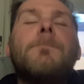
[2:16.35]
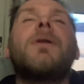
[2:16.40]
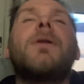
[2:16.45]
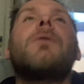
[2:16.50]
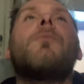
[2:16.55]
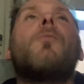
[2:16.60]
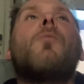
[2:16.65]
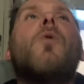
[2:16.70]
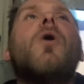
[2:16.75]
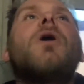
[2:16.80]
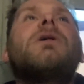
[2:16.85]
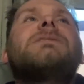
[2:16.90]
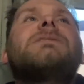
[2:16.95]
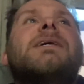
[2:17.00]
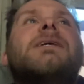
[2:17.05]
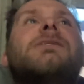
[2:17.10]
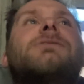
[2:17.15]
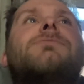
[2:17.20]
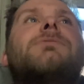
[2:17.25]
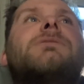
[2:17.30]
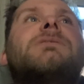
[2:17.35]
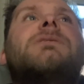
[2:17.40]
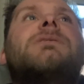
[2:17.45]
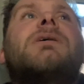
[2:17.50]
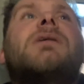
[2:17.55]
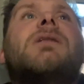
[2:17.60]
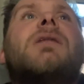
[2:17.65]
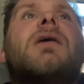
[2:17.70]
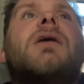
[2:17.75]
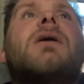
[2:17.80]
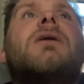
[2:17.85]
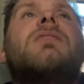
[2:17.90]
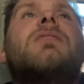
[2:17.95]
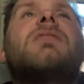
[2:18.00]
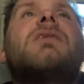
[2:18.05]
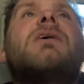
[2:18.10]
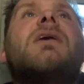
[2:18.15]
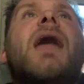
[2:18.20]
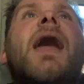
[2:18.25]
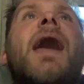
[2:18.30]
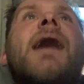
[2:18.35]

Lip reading: but it was interesting in the